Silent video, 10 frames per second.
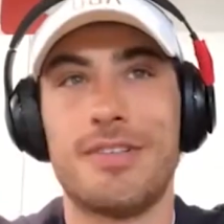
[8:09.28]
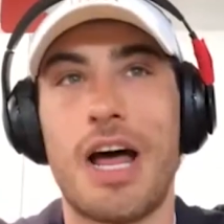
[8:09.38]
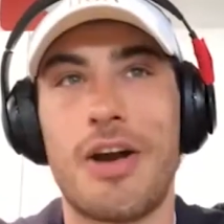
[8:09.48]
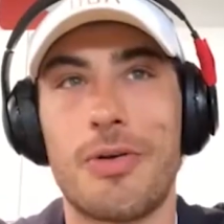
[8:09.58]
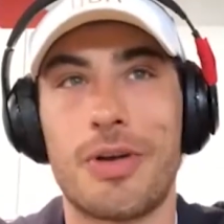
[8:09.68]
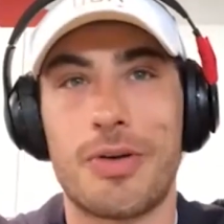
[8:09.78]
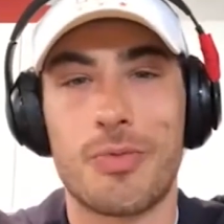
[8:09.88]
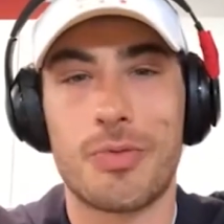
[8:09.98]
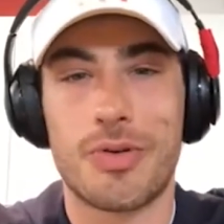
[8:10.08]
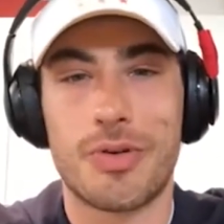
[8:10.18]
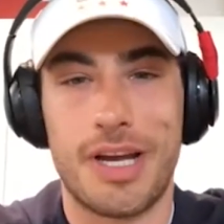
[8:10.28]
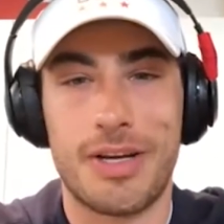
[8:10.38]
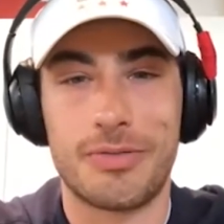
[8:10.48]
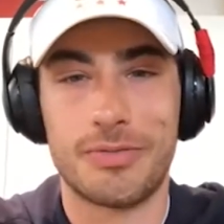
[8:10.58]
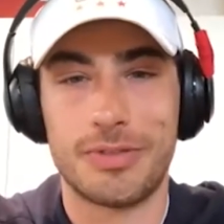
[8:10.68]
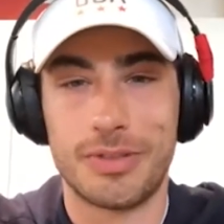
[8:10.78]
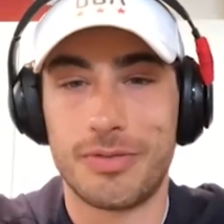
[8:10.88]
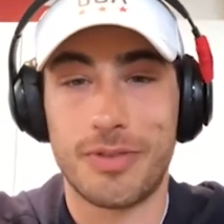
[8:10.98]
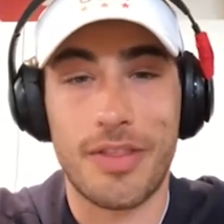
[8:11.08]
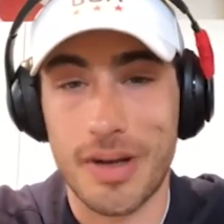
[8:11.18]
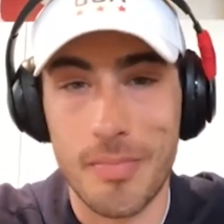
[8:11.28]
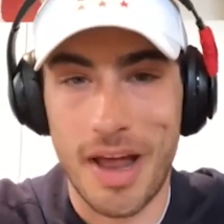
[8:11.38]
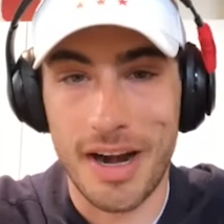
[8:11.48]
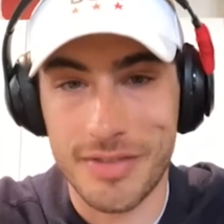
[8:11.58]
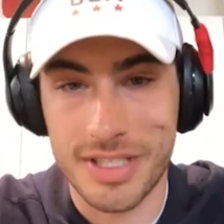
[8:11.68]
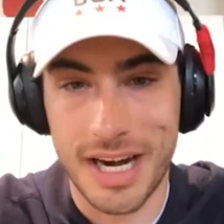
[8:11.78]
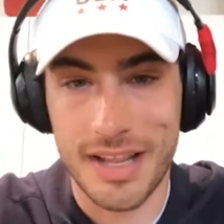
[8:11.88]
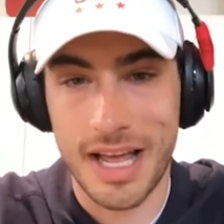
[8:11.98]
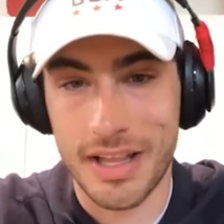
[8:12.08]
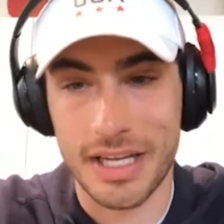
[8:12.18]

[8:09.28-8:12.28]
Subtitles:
not only like on the competitive side of that,